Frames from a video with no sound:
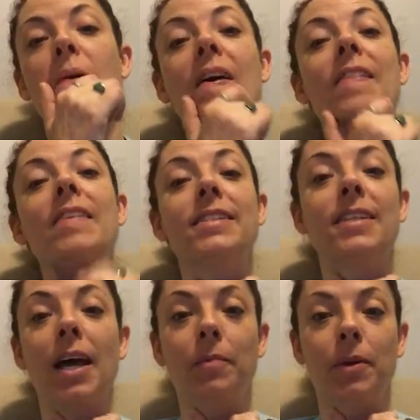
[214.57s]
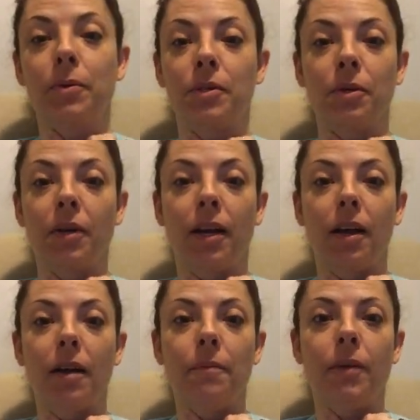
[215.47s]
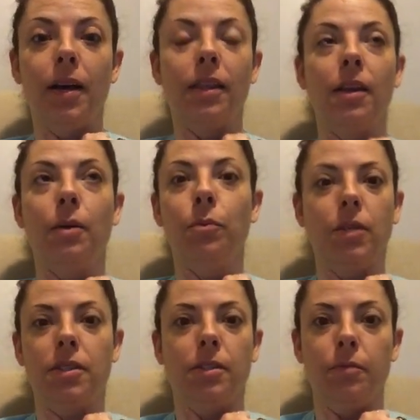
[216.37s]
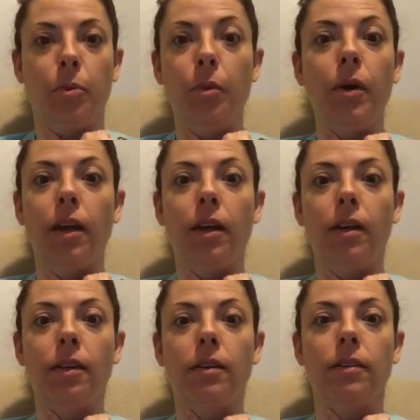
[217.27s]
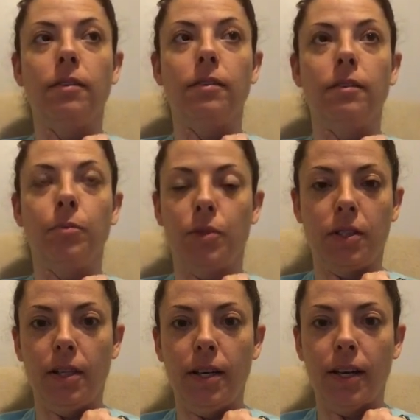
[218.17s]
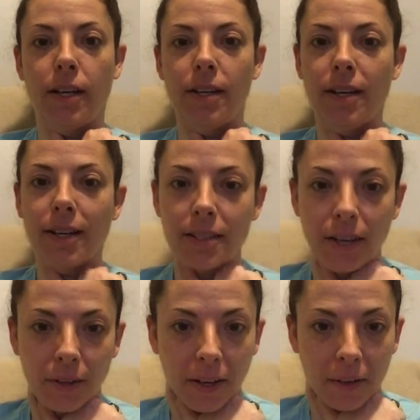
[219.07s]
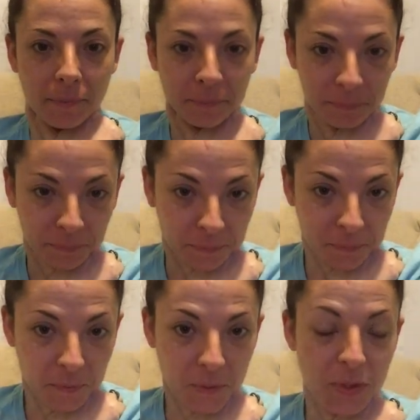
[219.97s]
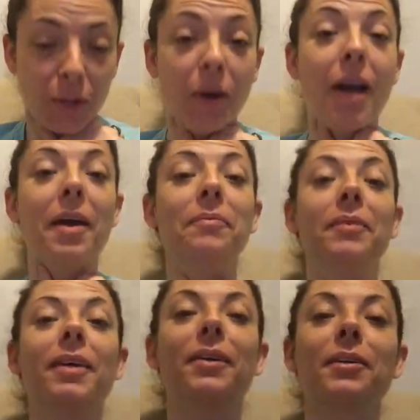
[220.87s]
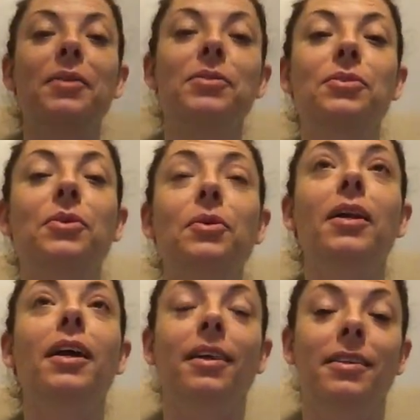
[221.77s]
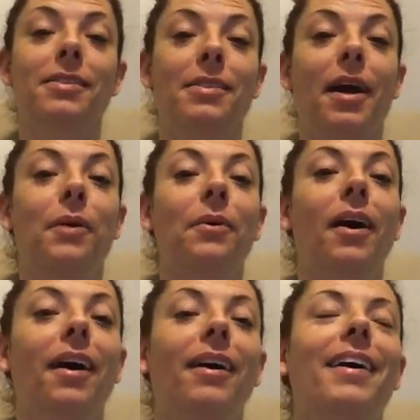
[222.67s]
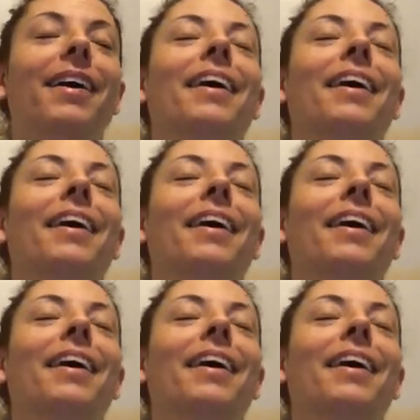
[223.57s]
and this time there was no getting up. I thought, what's the point? I'm just gonna not get knocked down again. So I'm literally scooting on the sidewalk,